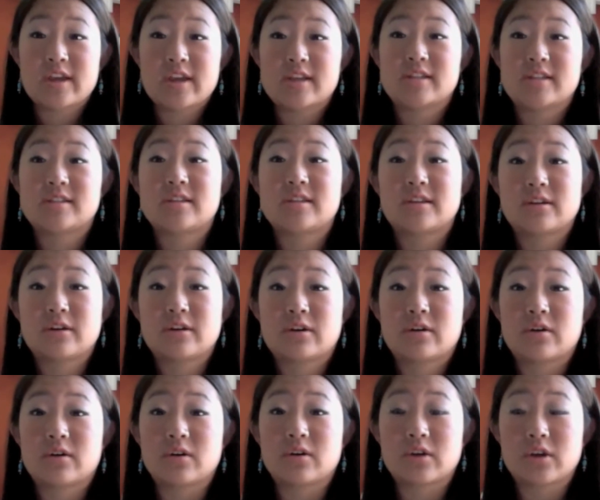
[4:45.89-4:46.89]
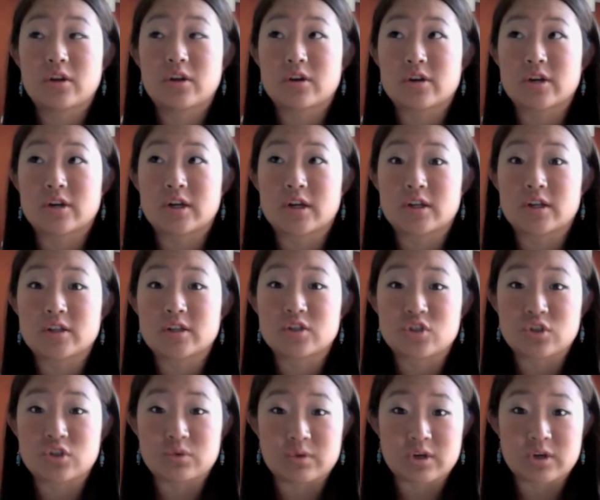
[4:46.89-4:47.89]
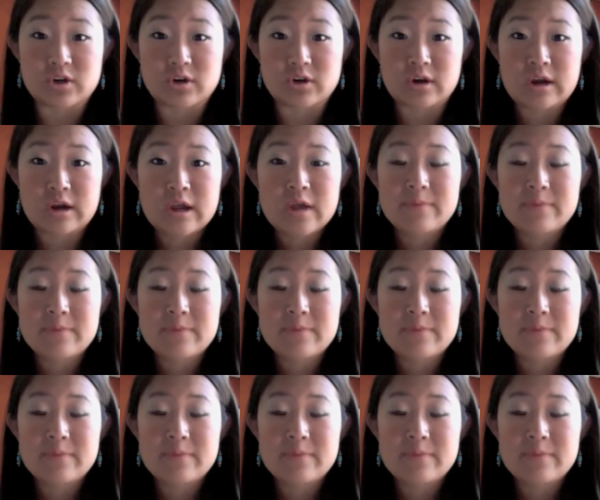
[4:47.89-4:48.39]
until you're a junior,